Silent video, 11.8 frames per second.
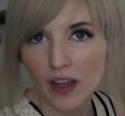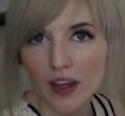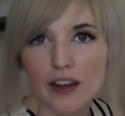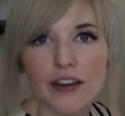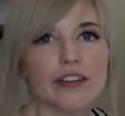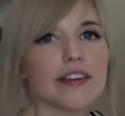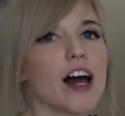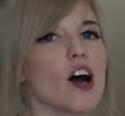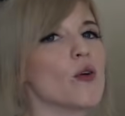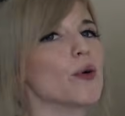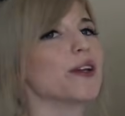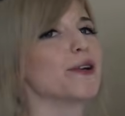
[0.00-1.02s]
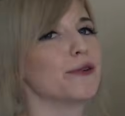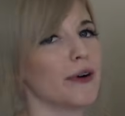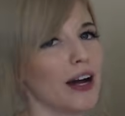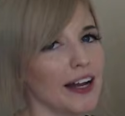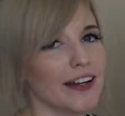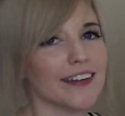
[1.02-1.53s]
is how we
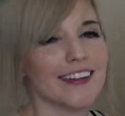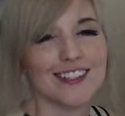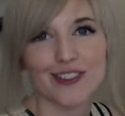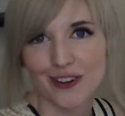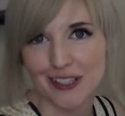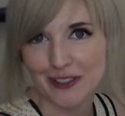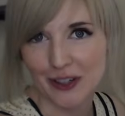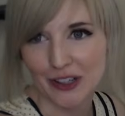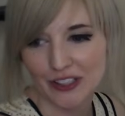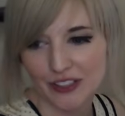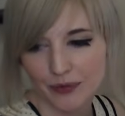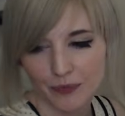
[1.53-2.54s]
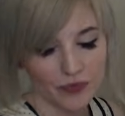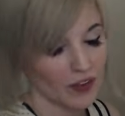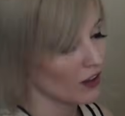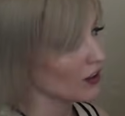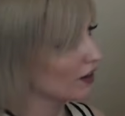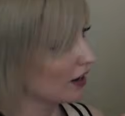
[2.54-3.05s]
define these creatures.
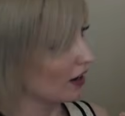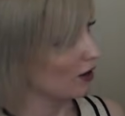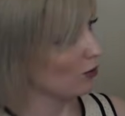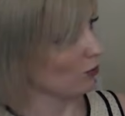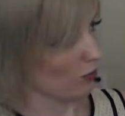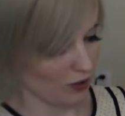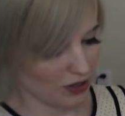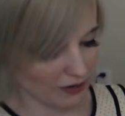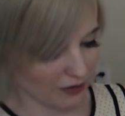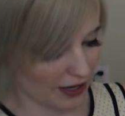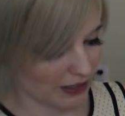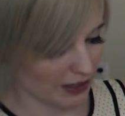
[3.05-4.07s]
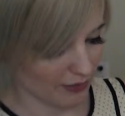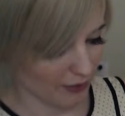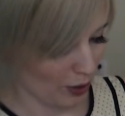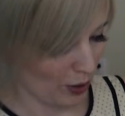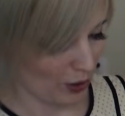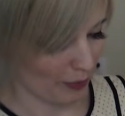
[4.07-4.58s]
Okay? We define them
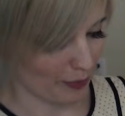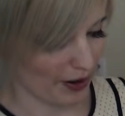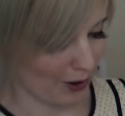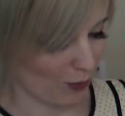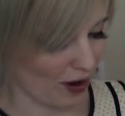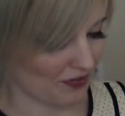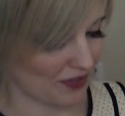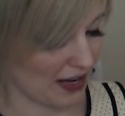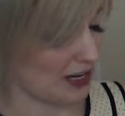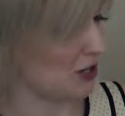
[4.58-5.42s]
by what they